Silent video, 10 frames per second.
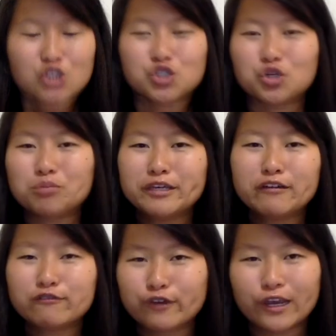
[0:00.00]
Don't be
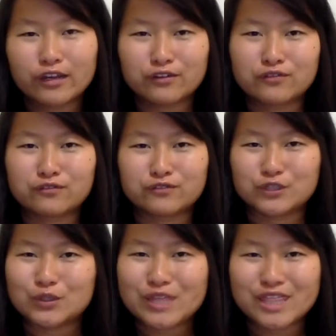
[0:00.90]
afraid of
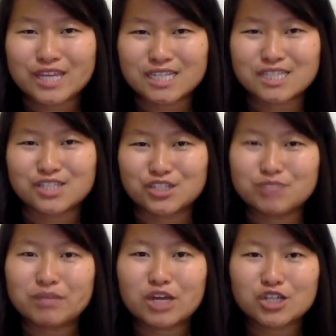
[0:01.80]
doing things just
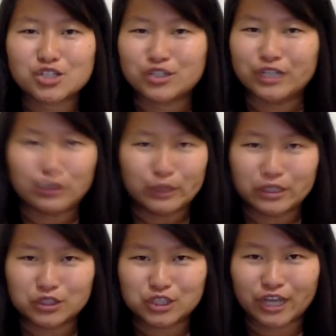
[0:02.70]
because you're in a
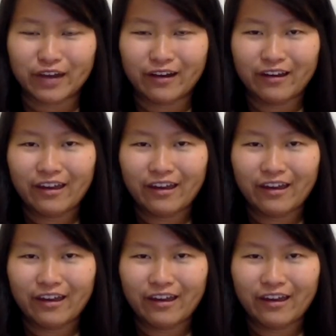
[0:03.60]
wheelchair.